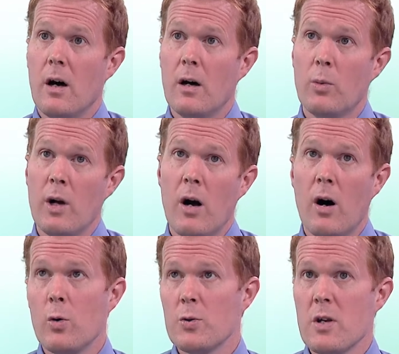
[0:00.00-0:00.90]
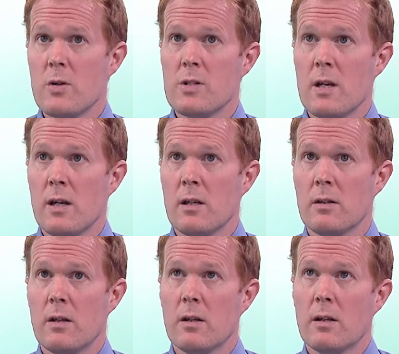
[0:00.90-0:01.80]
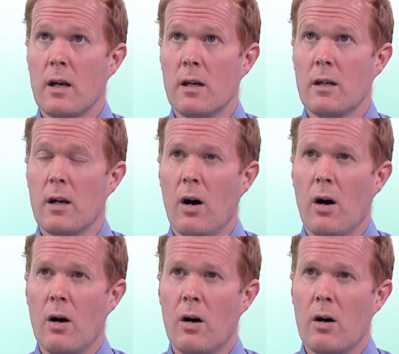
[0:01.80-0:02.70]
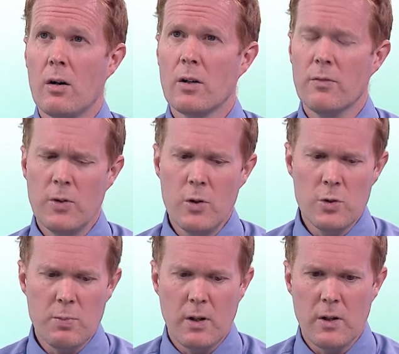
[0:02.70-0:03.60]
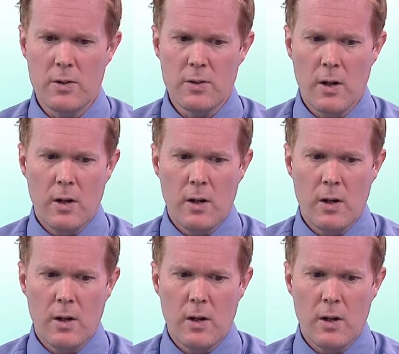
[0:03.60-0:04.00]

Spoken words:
we are also seeing that they are confused because